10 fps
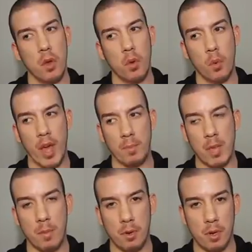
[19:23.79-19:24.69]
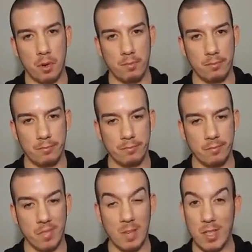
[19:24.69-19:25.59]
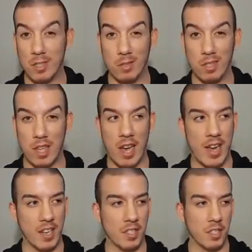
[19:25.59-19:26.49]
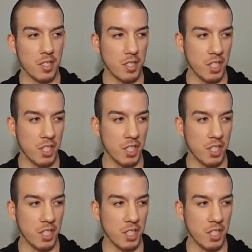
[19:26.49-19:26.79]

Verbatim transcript: when people commit suicide and,